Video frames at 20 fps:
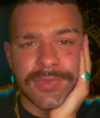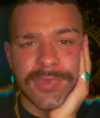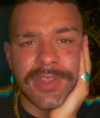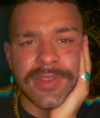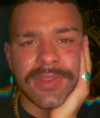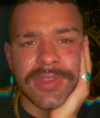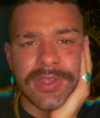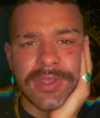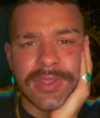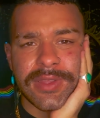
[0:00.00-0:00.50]

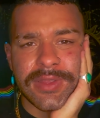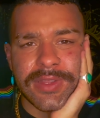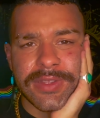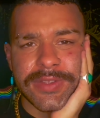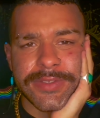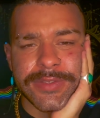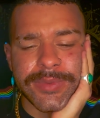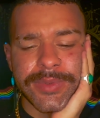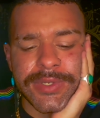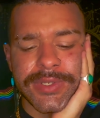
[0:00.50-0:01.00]
then this
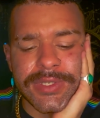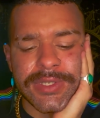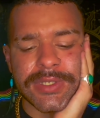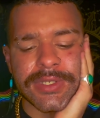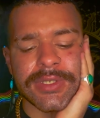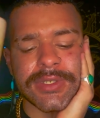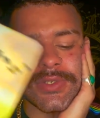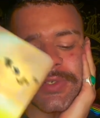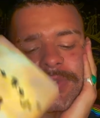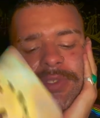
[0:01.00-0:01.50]
is where it's an
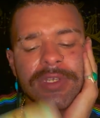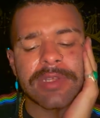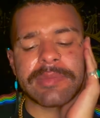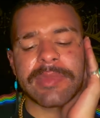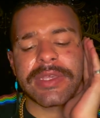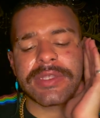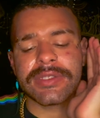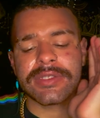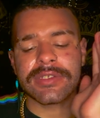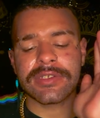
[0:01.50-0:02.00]
interesting
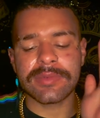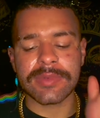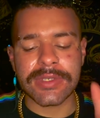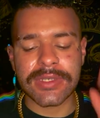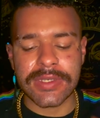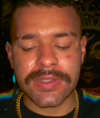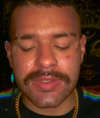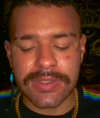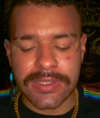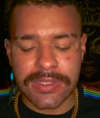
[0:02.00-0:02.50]
message,
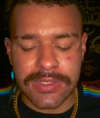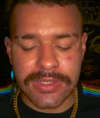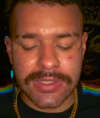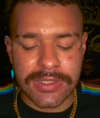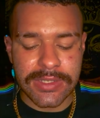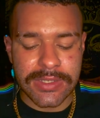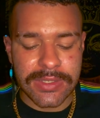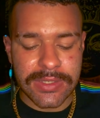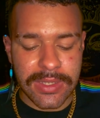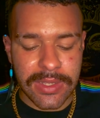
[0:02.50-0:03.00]
because then it's
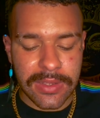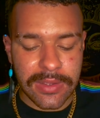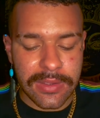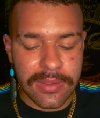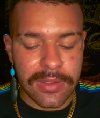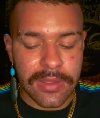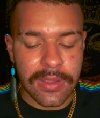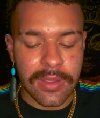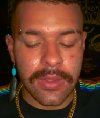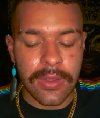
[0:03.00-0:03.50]
just
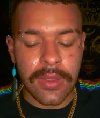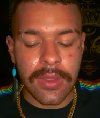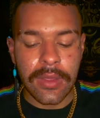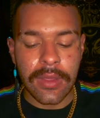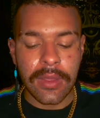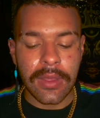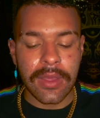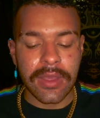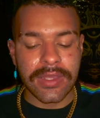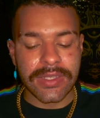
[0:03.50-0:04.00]
like,
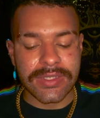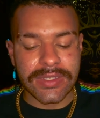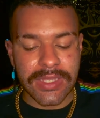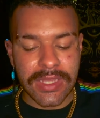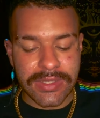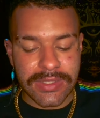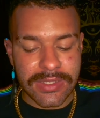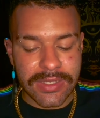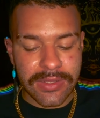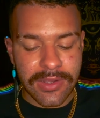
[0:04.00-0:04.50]
because
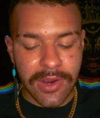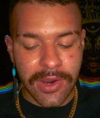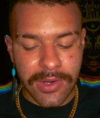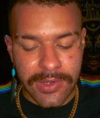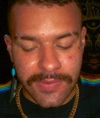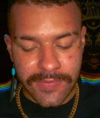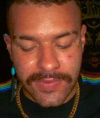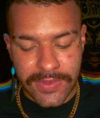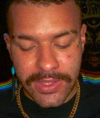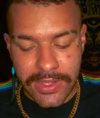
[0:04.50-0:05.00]
that's the card
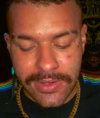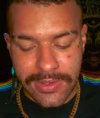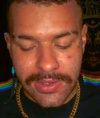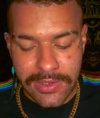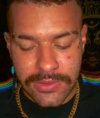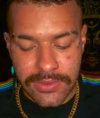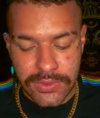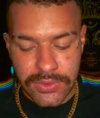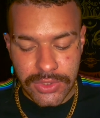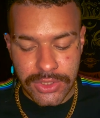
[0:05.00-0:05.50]
of like
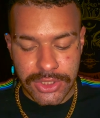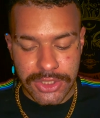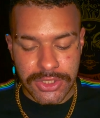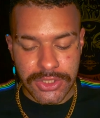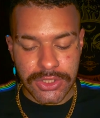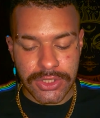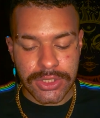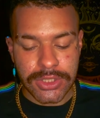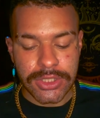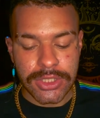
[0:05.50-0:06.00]

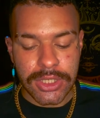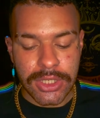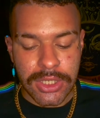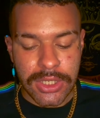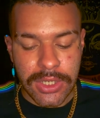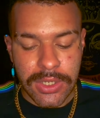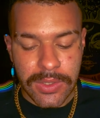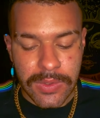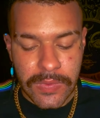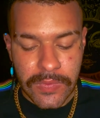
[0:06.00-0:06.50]
closure,
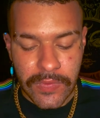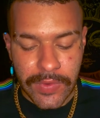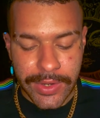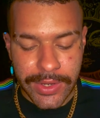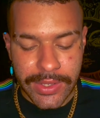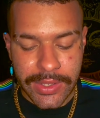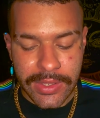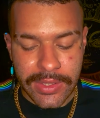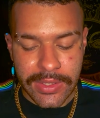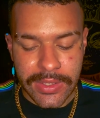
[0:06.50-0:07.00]

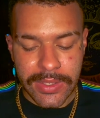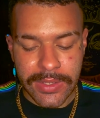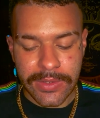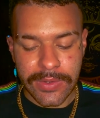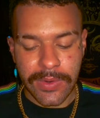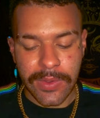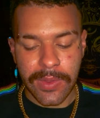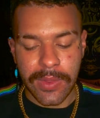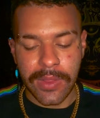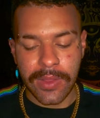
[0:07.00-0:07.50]
right? And
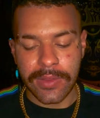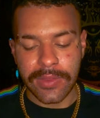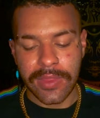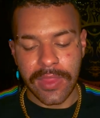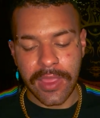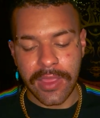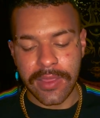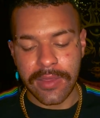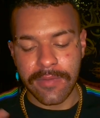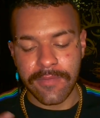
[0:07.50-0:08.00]
no longer
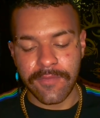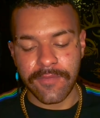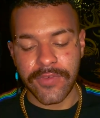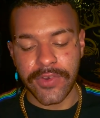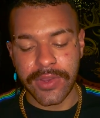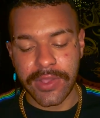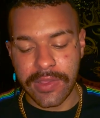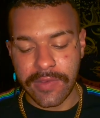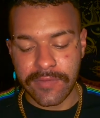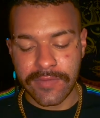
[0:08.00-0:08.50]
like
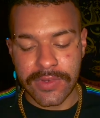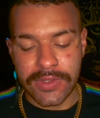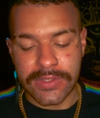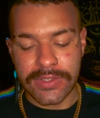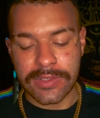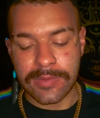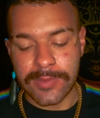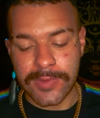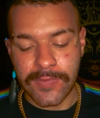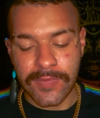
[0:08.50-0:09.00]
forgiveness
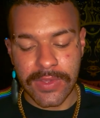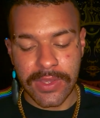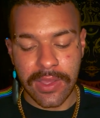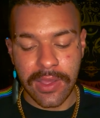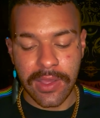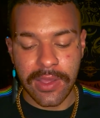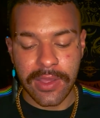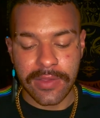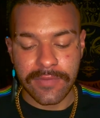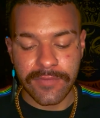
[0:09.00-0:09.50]
and moving
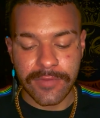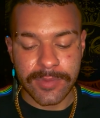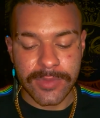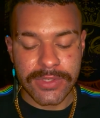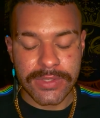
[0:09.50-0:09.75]
on from a